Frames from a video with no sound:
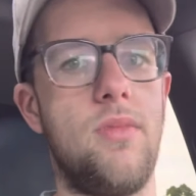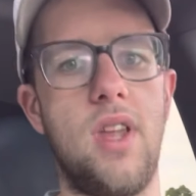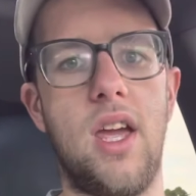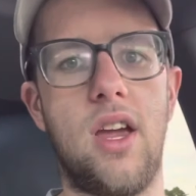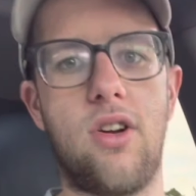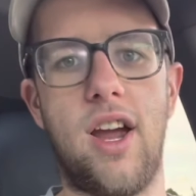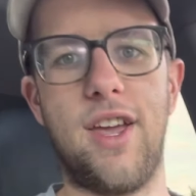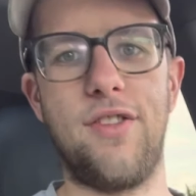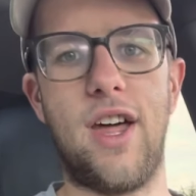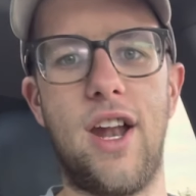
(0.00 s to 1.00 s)
and
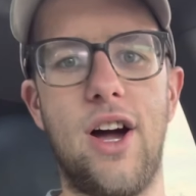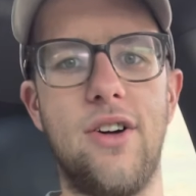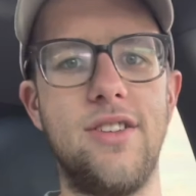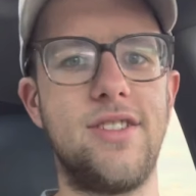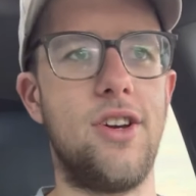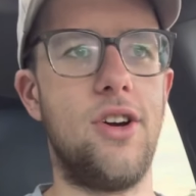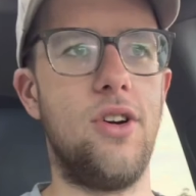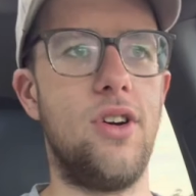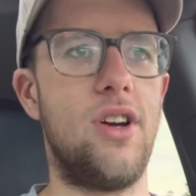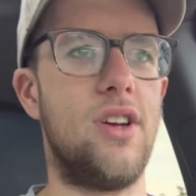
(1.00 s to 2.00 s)
cranking that out. So
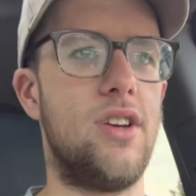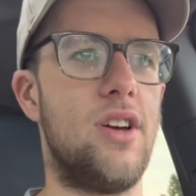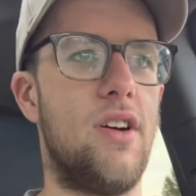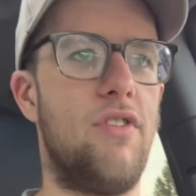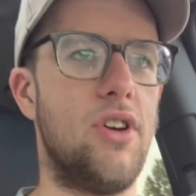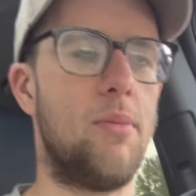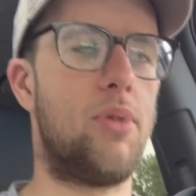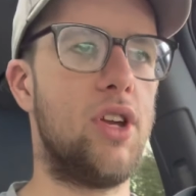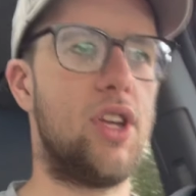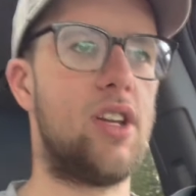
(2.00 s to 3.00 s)
I'm feeling
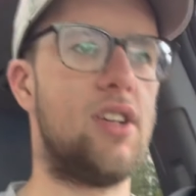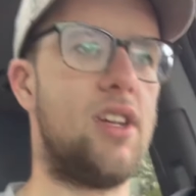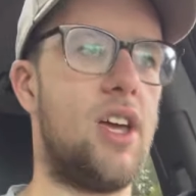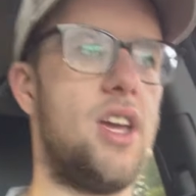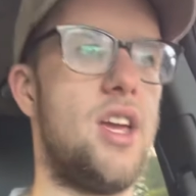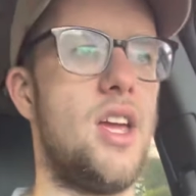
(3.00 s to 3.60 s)
pretty good today.